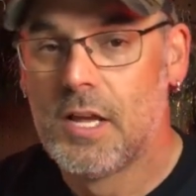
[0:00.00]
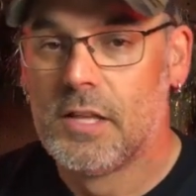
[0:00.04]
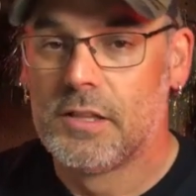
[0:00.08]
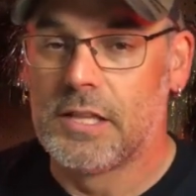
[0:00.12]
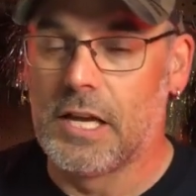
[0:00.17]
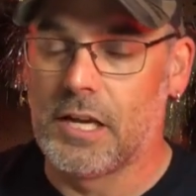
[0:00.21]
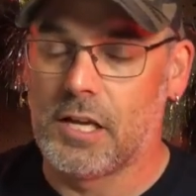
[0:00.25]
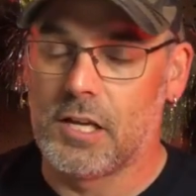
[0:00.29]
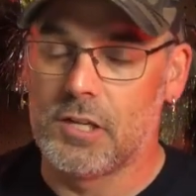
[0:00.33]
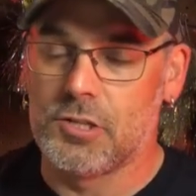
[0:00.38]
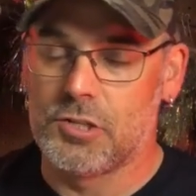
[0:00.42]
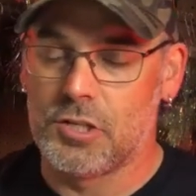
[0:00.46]

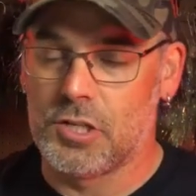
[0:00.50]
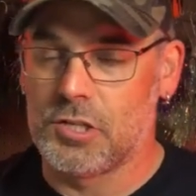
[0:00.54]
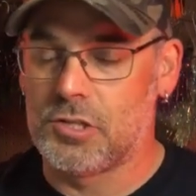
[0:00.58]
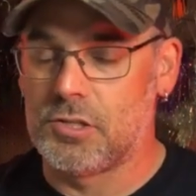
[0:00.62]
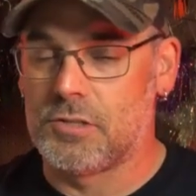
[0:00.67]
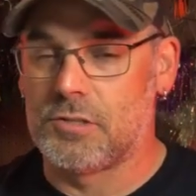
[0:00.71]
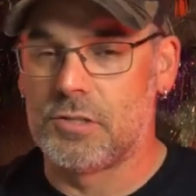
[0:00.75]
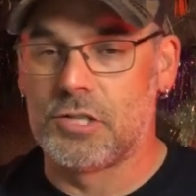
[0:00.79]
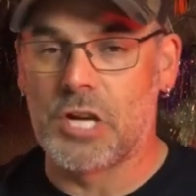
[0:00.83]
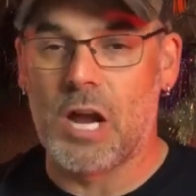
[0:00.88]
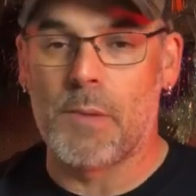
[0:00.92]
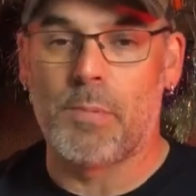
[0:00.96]
that can
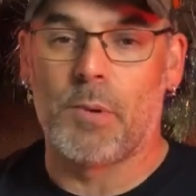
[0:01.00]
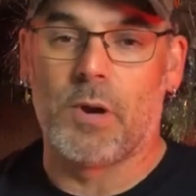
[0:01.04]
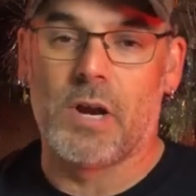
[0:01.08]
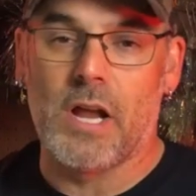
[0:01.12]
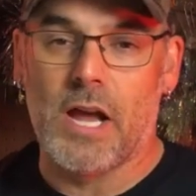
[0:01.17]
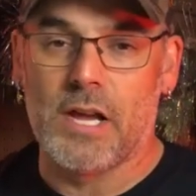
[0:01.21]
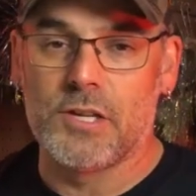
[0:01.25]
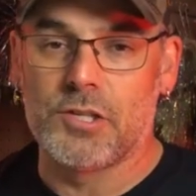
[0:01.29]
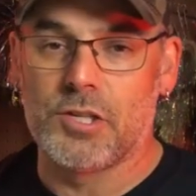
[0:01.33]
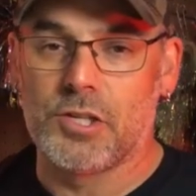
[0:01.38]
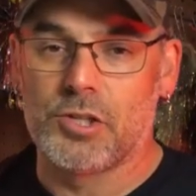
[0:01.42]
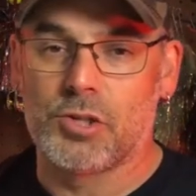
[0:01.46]
just
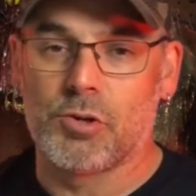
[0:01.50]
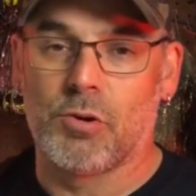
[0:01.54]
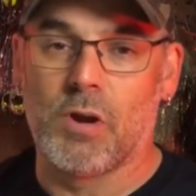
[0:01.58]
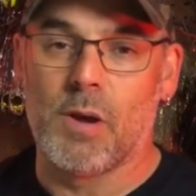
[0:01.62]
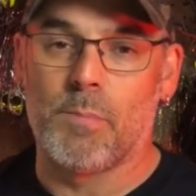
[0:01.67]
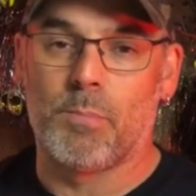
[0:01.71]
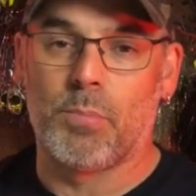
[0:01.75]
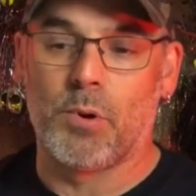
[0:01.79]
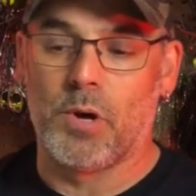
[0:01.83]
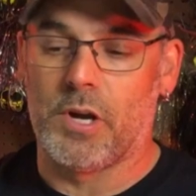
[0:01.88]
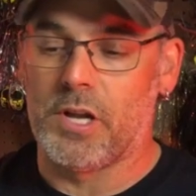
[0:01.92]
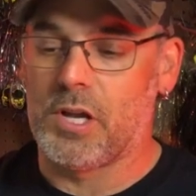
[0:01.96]
jeopardize a
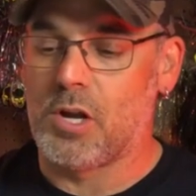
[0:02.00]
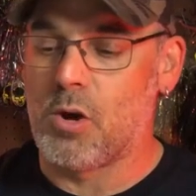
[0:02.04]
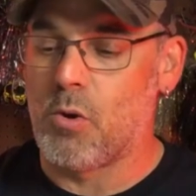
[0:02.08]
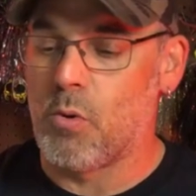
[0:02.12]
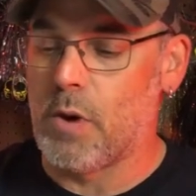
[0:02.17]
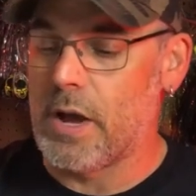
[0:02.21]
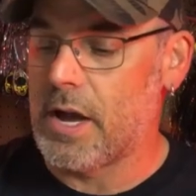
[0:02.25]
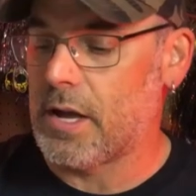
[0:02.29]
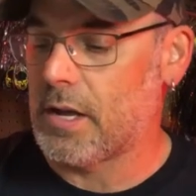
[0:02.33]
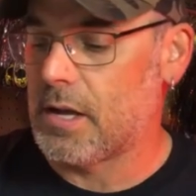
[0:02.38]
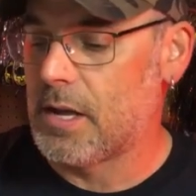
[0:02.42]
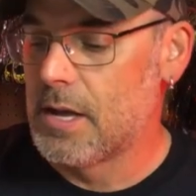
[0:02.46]
trip pretty
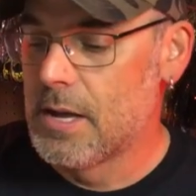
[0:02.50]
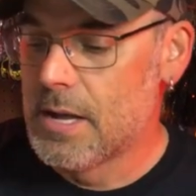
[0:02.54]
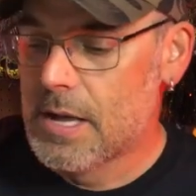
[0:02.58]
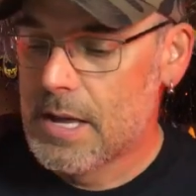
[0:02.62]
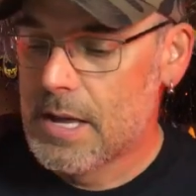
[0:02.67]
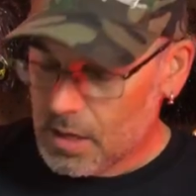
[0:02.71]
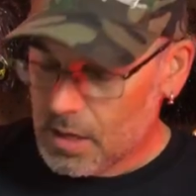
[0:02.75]
quick.